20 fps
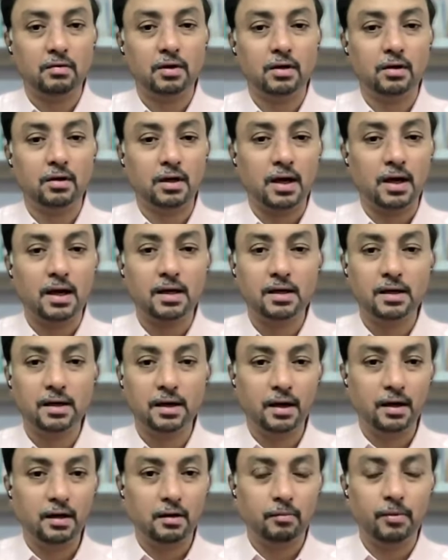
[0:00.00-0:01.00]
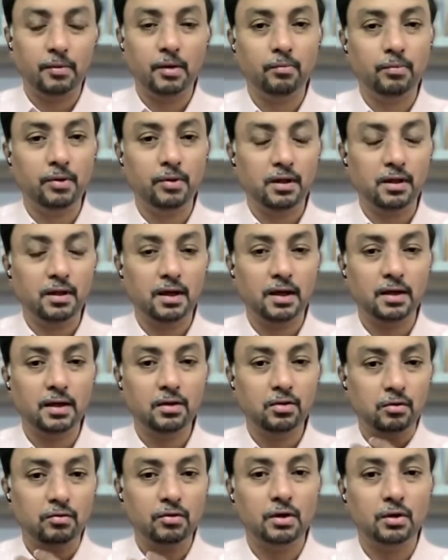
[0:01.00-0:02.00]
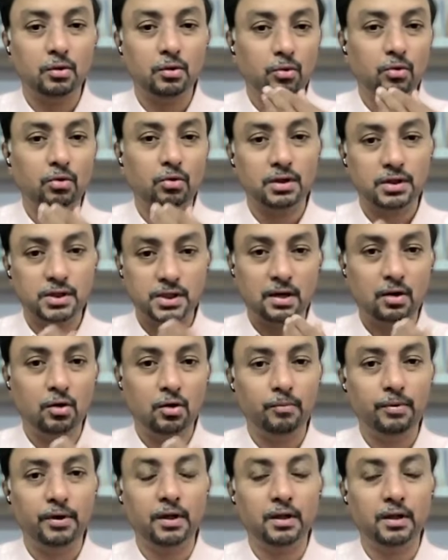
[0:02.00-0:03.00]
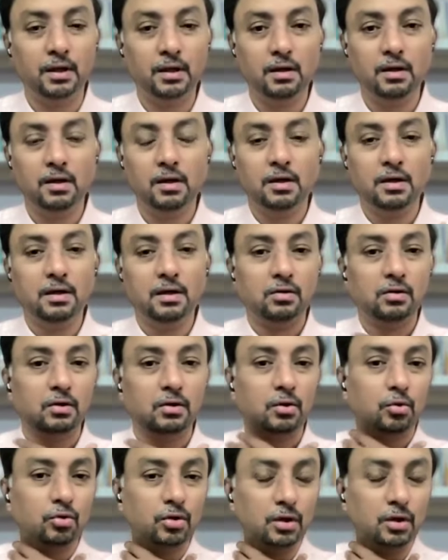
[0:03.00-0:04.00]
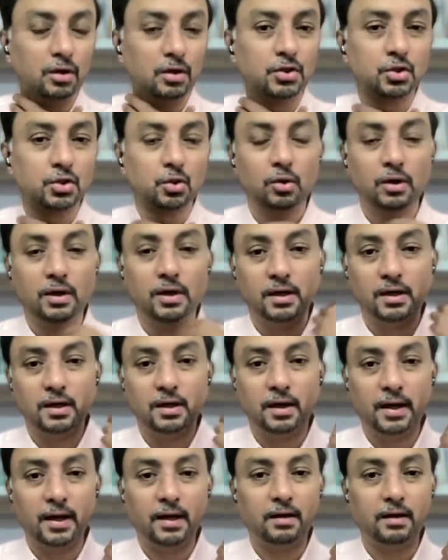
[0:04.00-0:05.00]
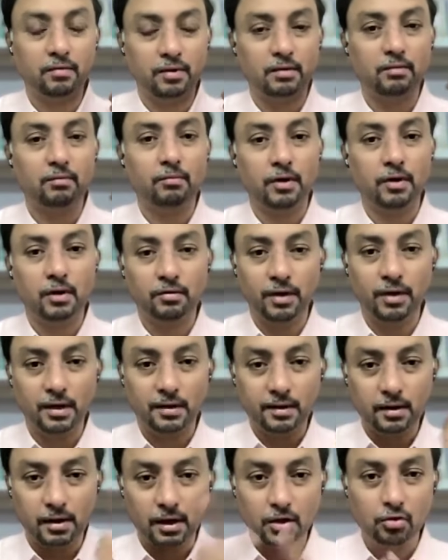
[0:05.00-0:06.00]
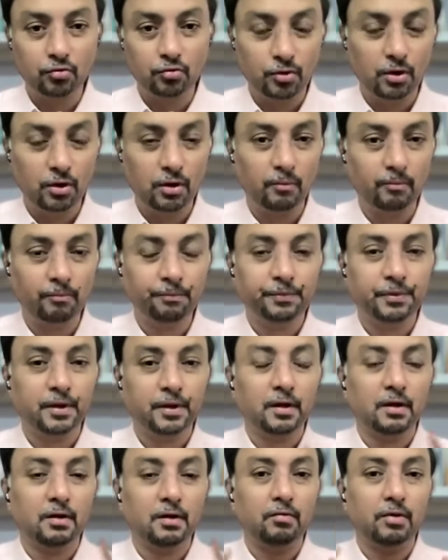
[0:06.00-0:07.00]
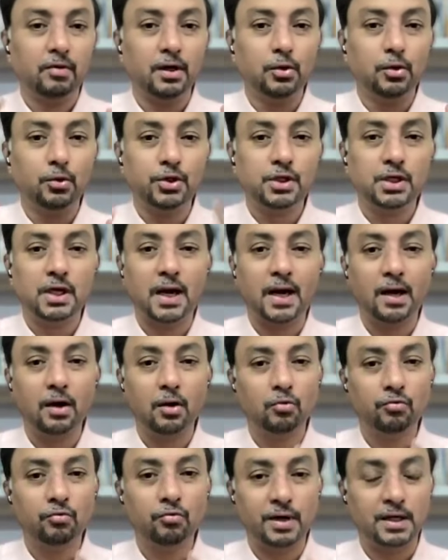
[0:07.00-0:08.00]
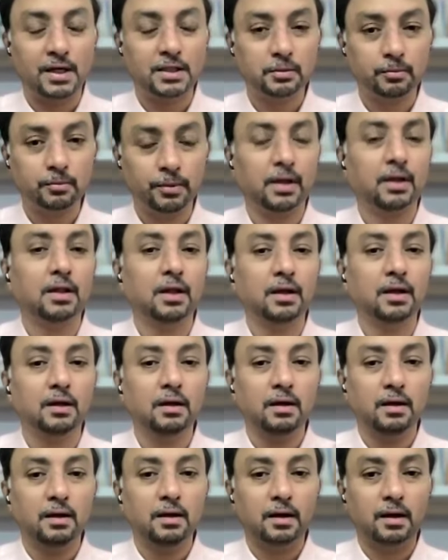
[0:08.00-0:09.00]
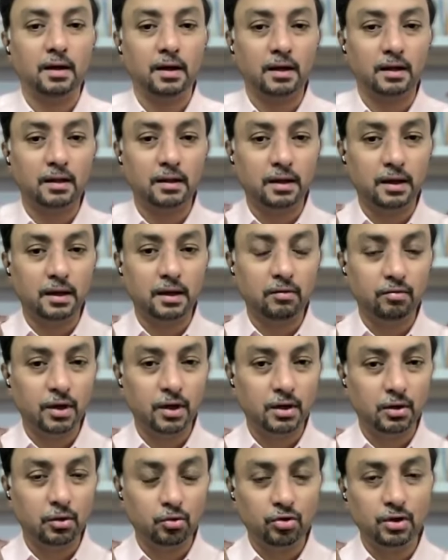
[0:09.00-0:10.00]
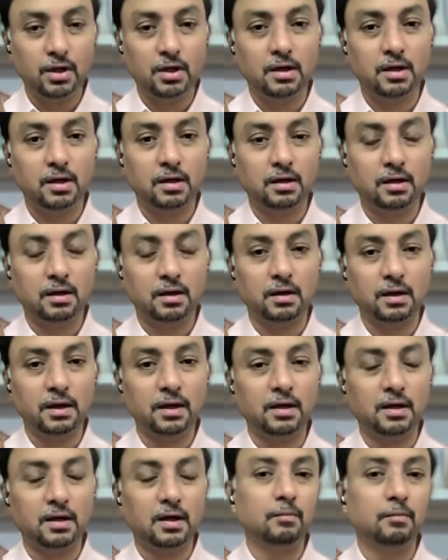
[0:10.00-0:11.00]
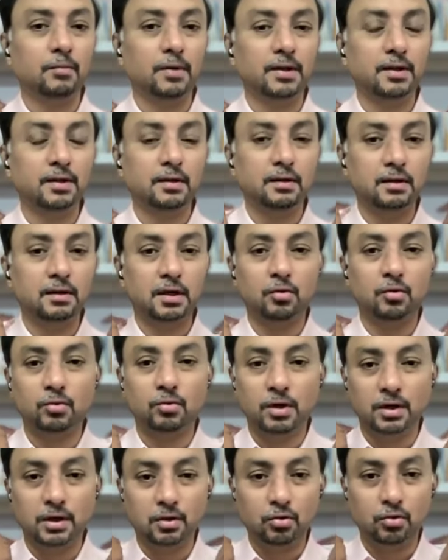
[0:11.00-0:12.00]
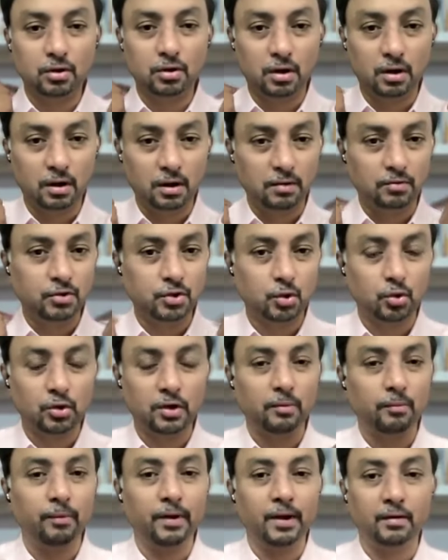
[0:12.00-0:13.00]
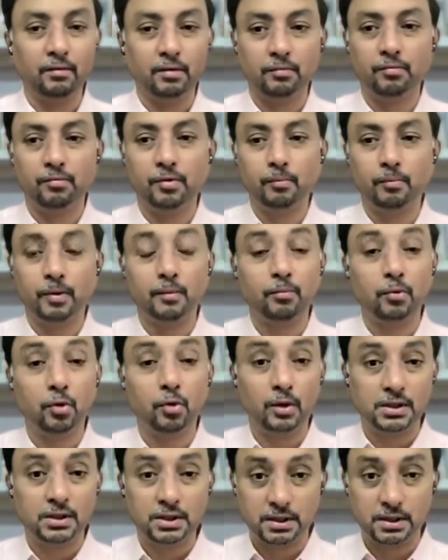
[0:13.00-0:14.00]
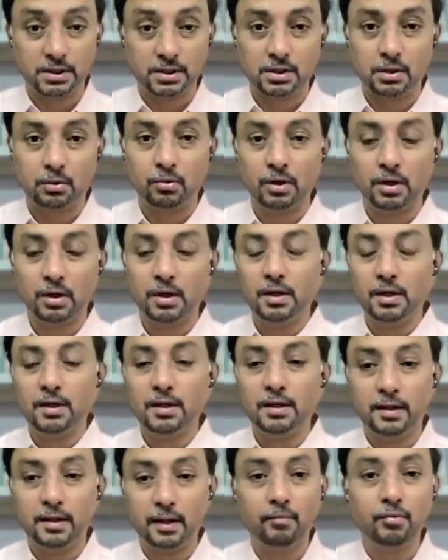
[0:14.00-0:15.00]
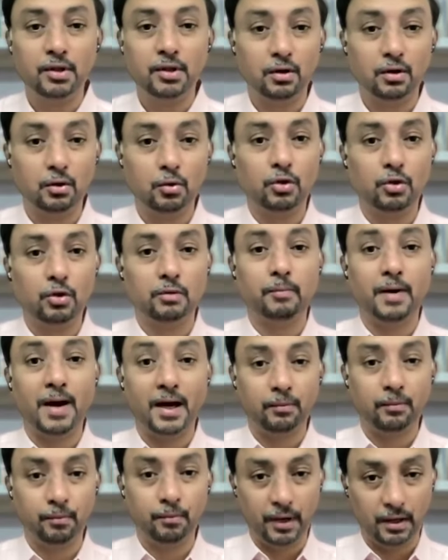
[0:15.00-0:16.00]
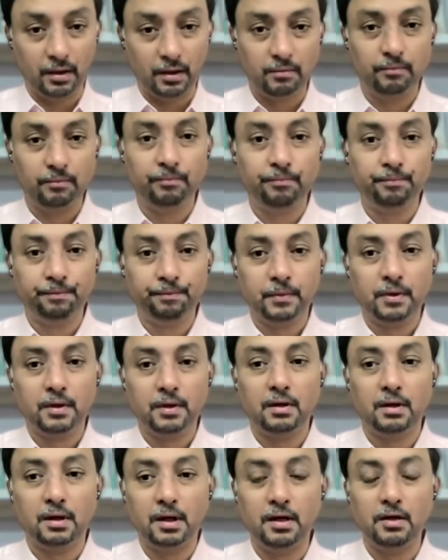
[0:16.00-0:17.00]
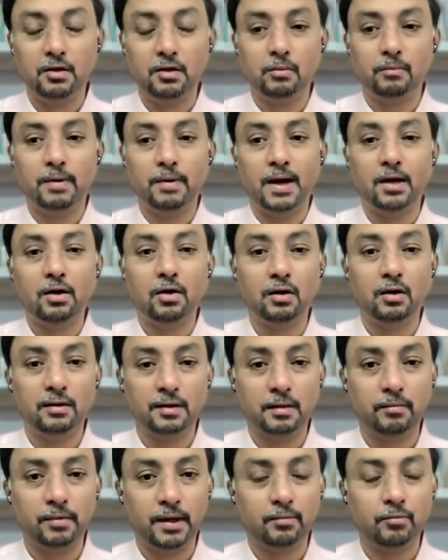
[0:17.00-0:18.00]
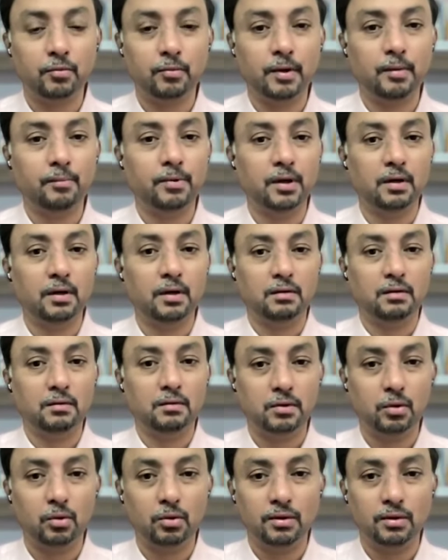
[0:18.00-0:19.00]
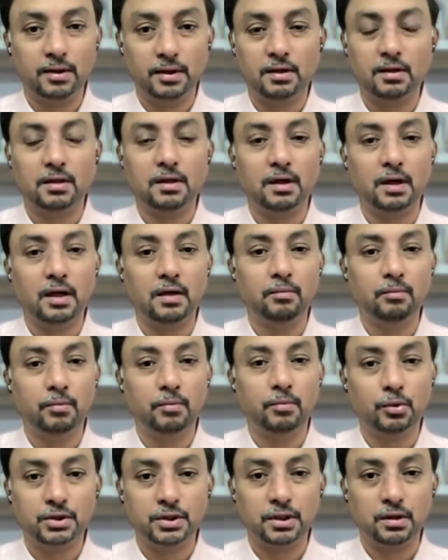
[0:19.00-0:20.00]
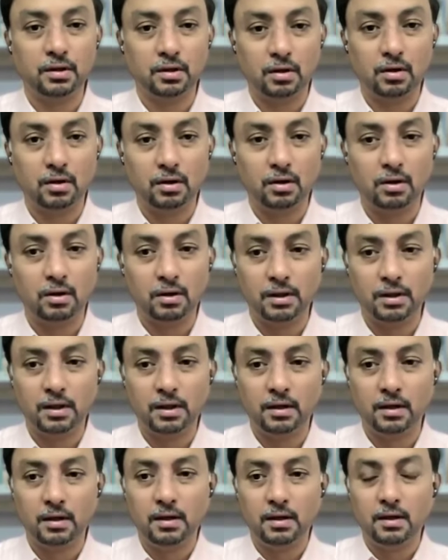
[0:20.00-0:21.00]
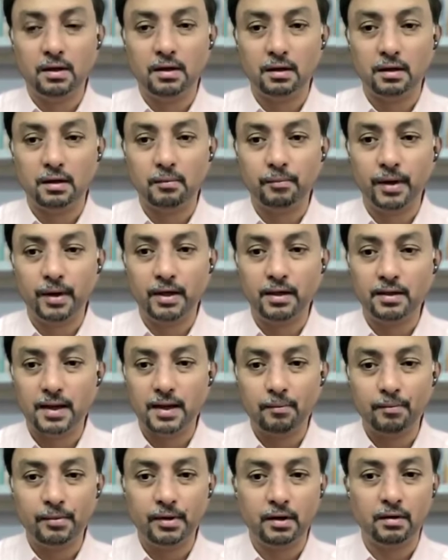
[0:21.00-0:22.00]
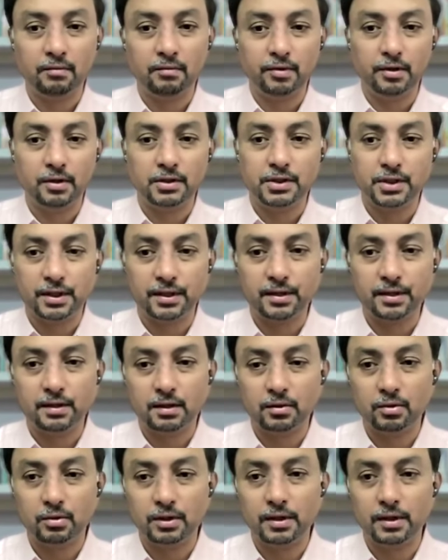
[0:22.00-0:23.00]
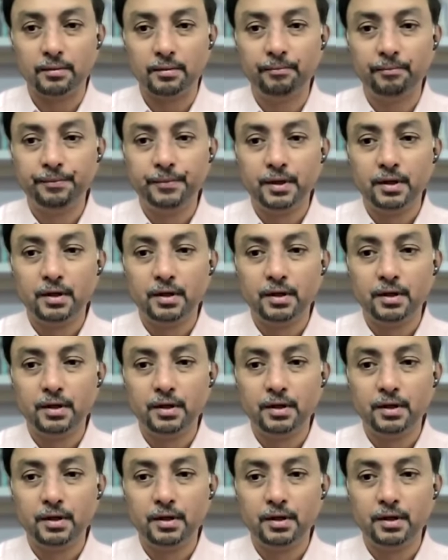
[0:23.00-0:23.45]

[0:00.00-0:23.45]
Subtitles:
when our heart rate or BP is high, so we do the shallow breathing. So using our shoulder and neck, because when you're stressful, we do shallow, fast breathing, and then we are using our incorrect muscles, and that's what gives a lot of shoulder pain for people who are stressed out. Same thing to do with back pain, right? So back, all sometimes people don't sit in the right posture. All the pains happen for stress out there.